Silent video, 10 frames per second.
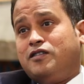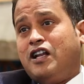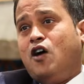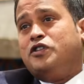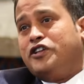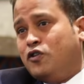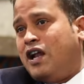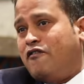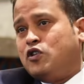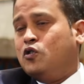now they don't
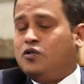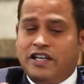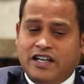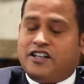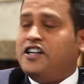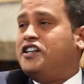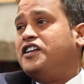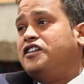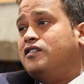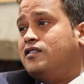have to go. They can
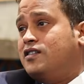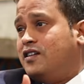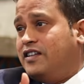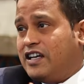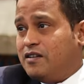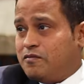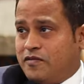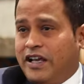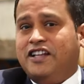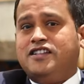retain here. They can
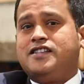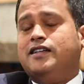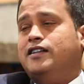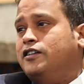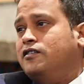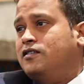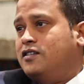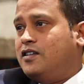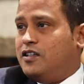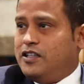gain the skill here.
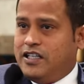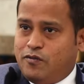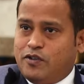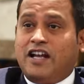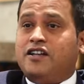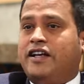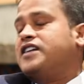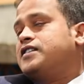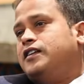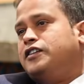They can
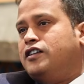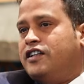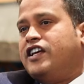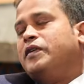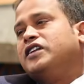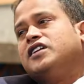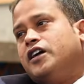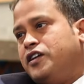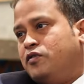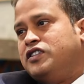excel here, and they can make the
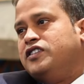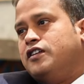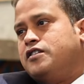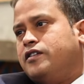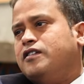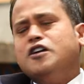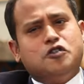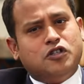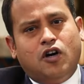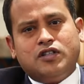career within the country.
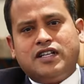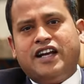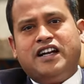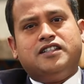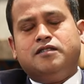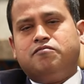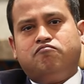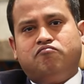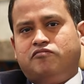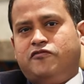So down the line, I think
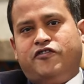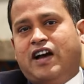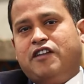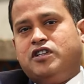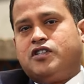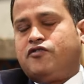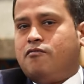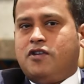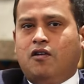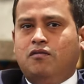5 years
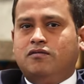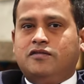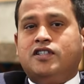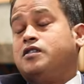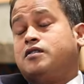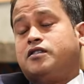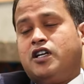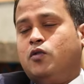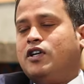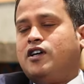from now, this
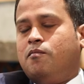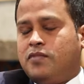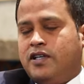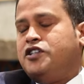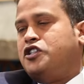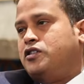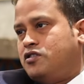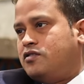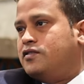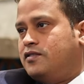trend will completely
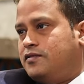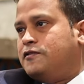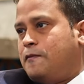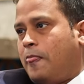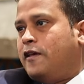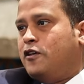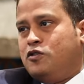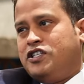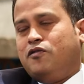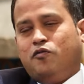change. You
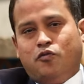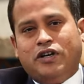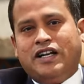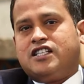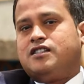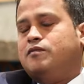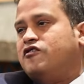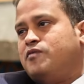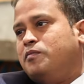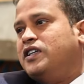will see a very less number
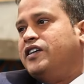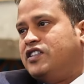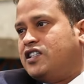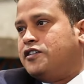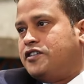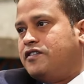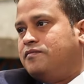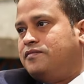of people leaving the country,